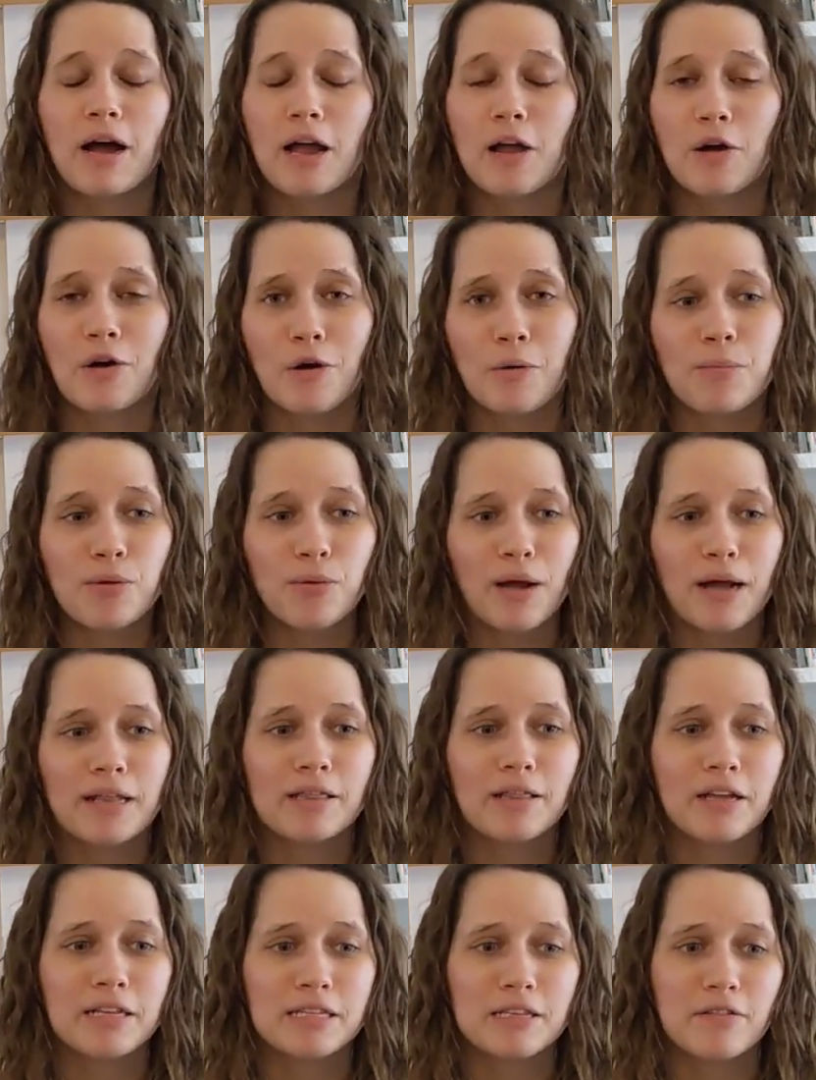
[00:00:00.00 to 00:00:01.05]
I hope you
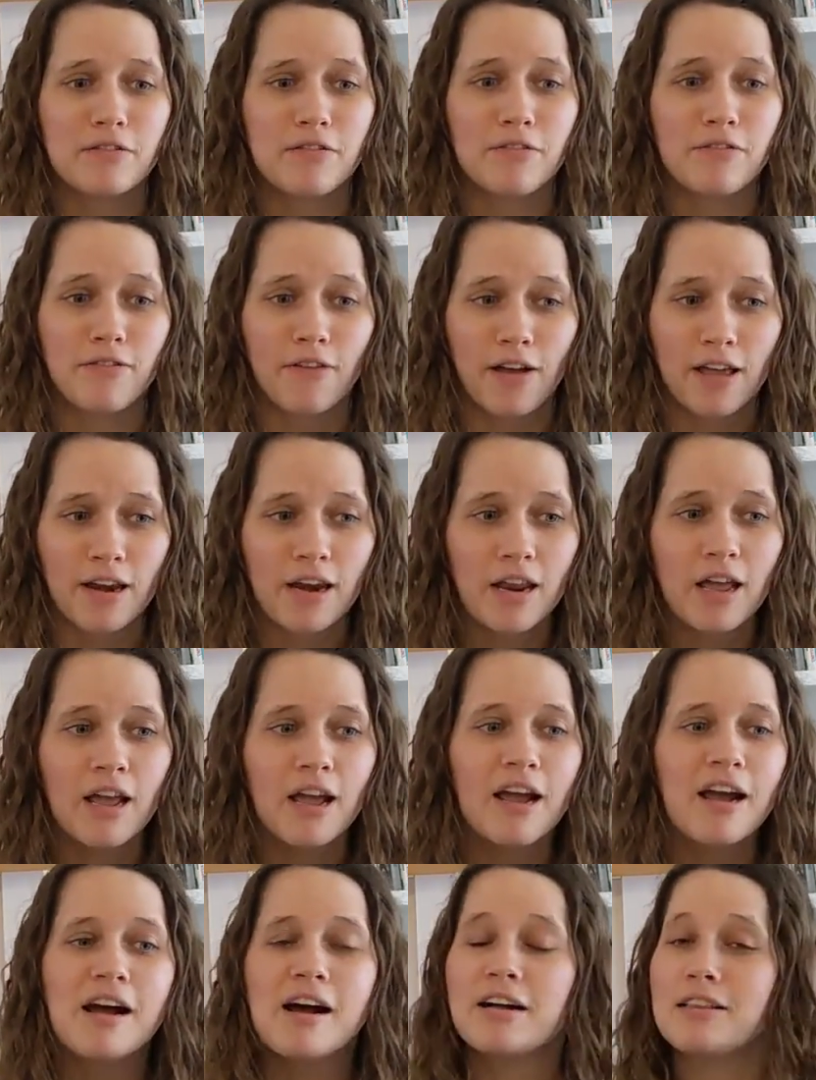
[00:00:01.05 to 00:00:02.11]
had lots of fun,
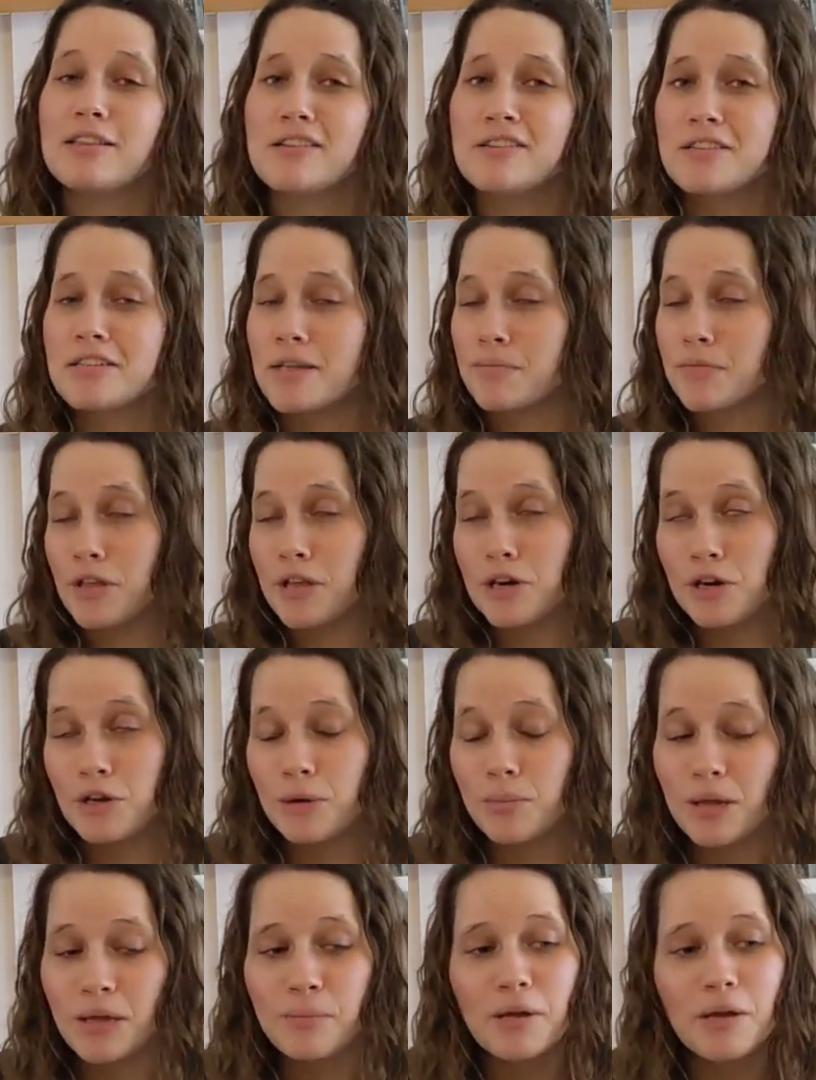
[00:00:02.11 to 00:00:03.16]
learned something
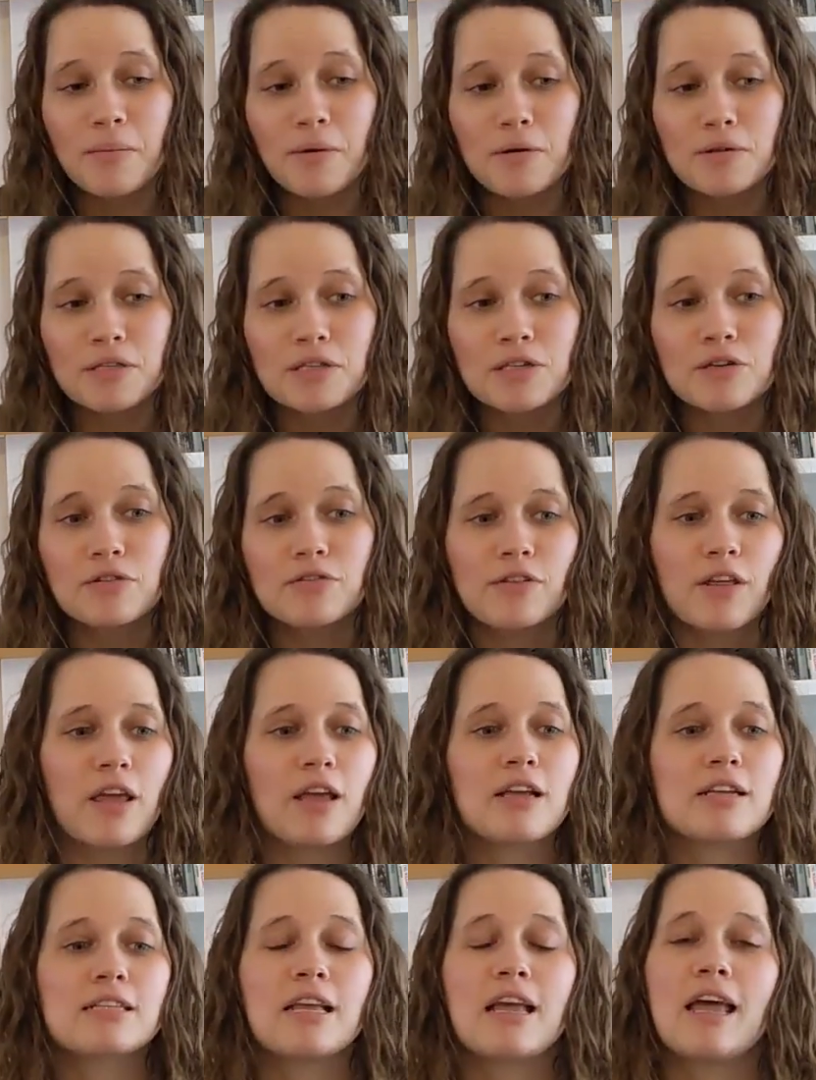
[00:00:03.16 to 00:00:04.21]
new maybe about
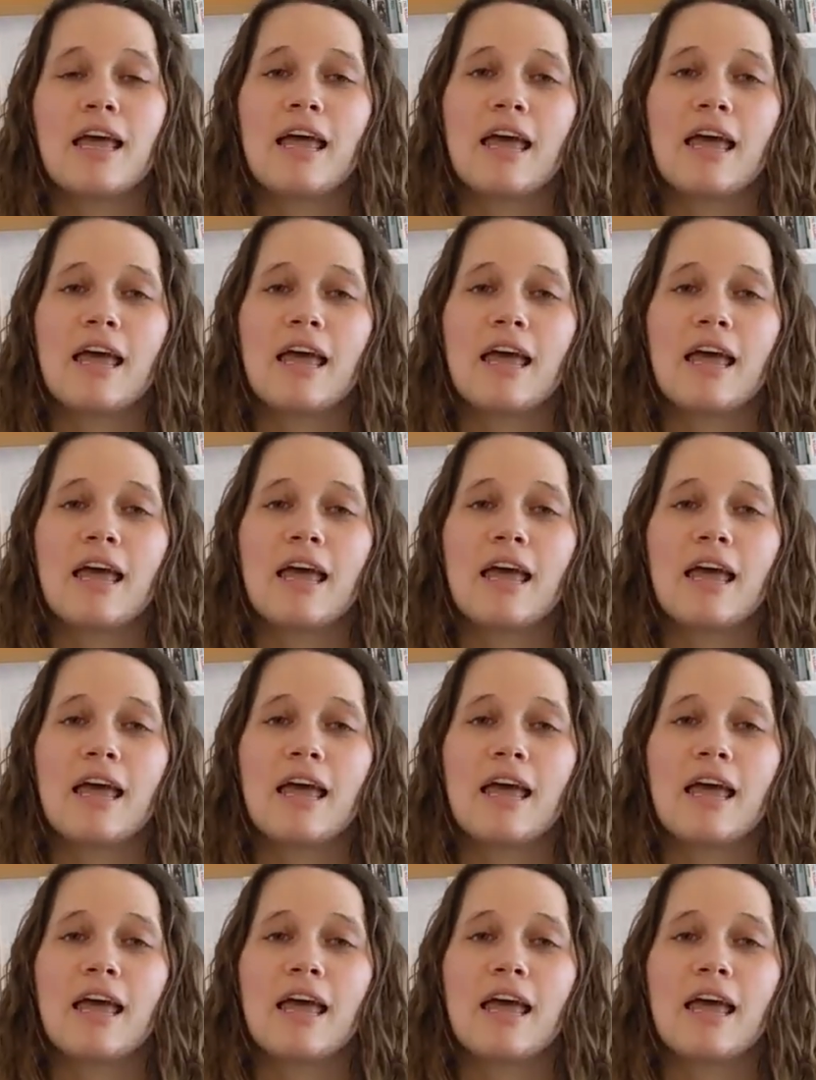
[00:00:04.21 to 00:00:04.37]
snowflakes,